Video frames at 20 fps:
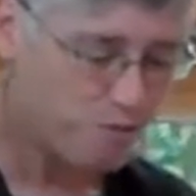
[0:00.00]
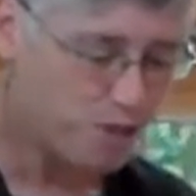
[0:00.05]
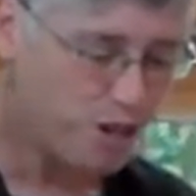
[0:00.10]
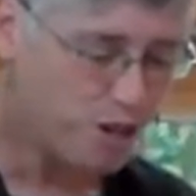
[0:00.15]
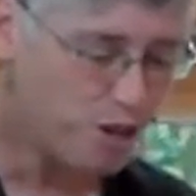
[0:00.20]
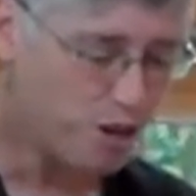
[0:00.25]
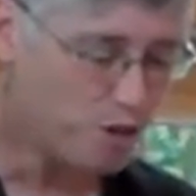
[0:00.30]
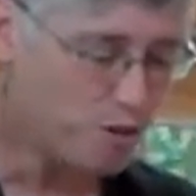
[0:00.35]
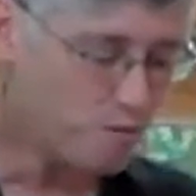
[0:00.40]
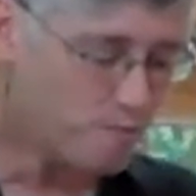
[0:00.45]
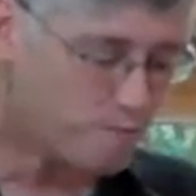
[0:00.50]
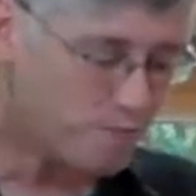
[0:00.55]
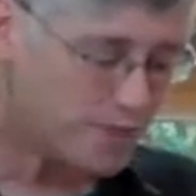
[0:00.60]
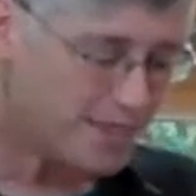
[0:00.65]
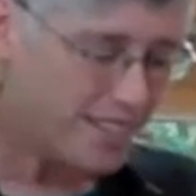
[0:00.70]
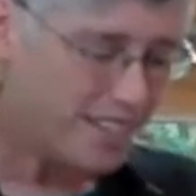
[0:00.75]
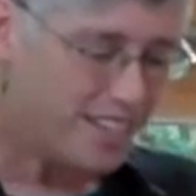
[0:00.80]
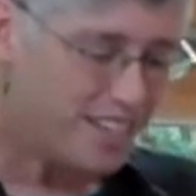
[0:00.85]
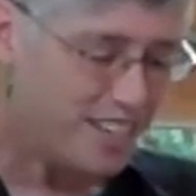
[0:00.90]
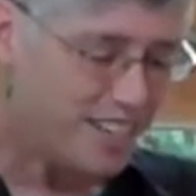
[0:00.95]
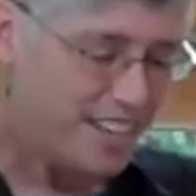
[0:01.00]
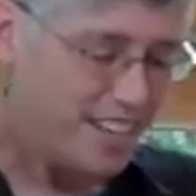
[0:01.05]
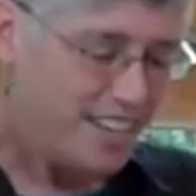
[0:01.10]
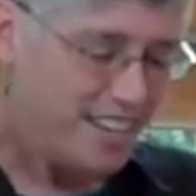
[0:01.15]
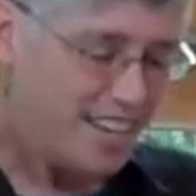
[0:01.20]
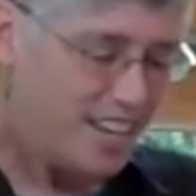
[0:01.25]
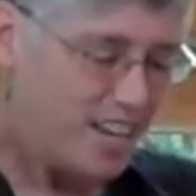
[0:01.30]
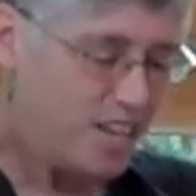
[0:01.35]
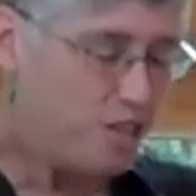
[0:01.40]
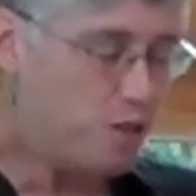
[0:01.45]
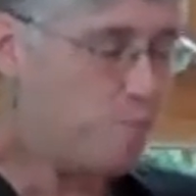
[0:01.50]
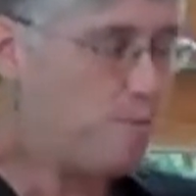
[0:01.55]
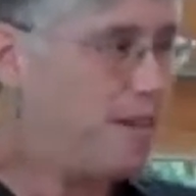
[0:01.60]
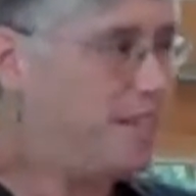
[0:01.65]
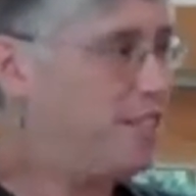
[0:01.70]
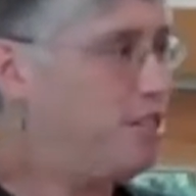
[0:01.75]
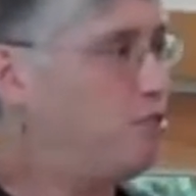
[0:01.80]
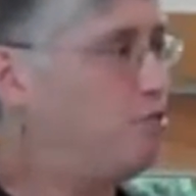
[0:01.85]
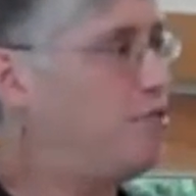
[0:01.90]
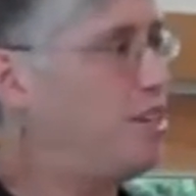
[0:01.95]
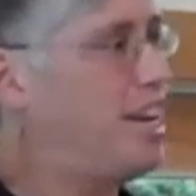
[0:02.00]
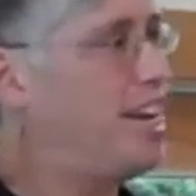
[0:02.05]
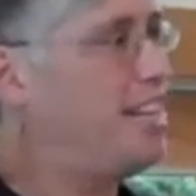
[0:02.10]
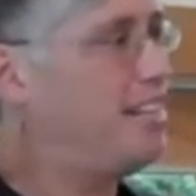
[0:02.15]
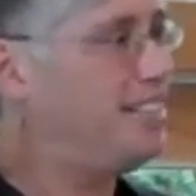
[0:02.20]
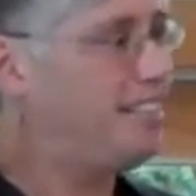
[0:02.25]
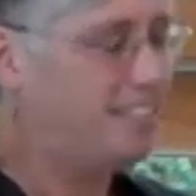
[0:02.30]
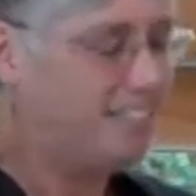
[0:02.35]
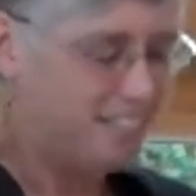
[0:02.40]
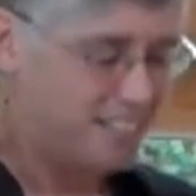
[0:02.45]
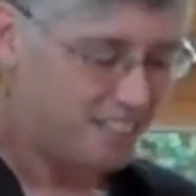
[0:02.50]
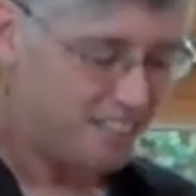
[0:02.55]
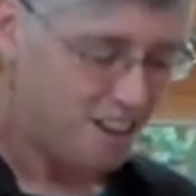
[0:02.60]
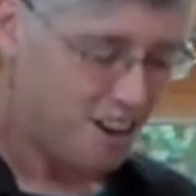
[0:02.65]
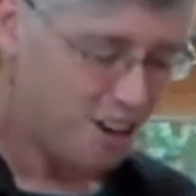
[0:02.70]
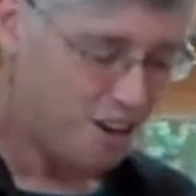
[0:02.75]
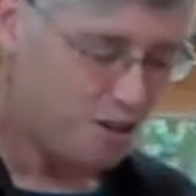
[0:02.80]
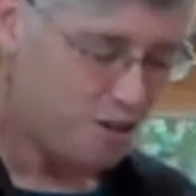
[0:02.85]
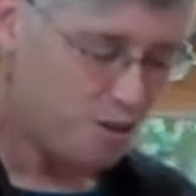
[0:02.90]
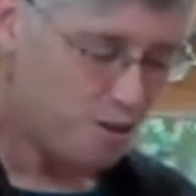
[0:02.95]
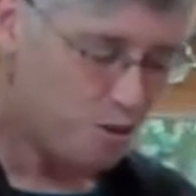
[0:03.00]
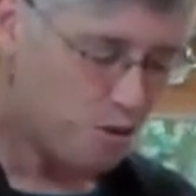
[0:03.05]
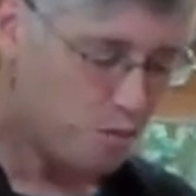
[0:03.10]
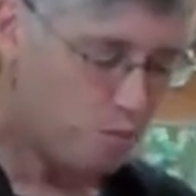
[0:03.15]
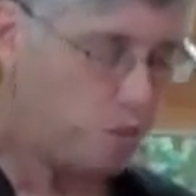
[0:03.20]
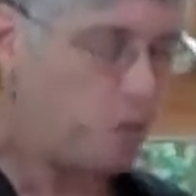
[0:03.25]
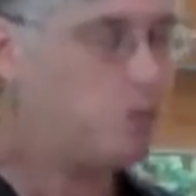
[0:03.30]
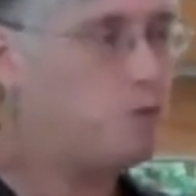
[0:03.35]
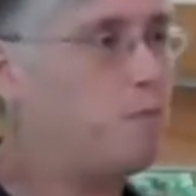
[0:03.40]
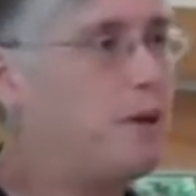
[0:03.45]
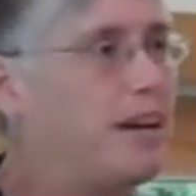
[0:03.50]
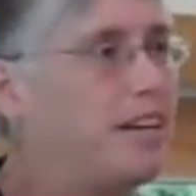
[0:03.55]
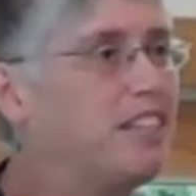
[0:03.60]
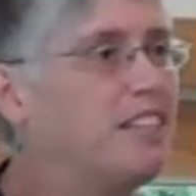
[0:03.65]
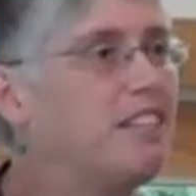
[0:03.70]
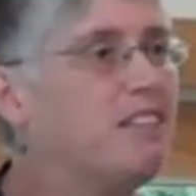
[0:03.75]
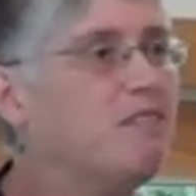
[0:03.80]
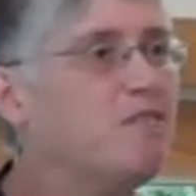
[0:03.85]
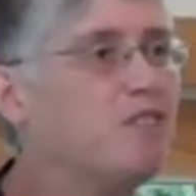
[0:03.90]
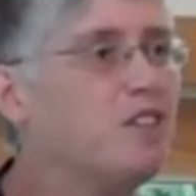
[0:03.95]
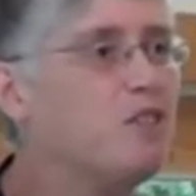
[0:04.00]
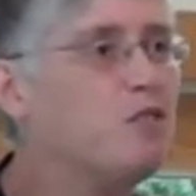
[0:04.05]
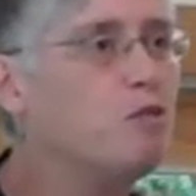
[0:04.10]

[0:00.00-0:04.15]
we hope, in the best of cases, a new perspective,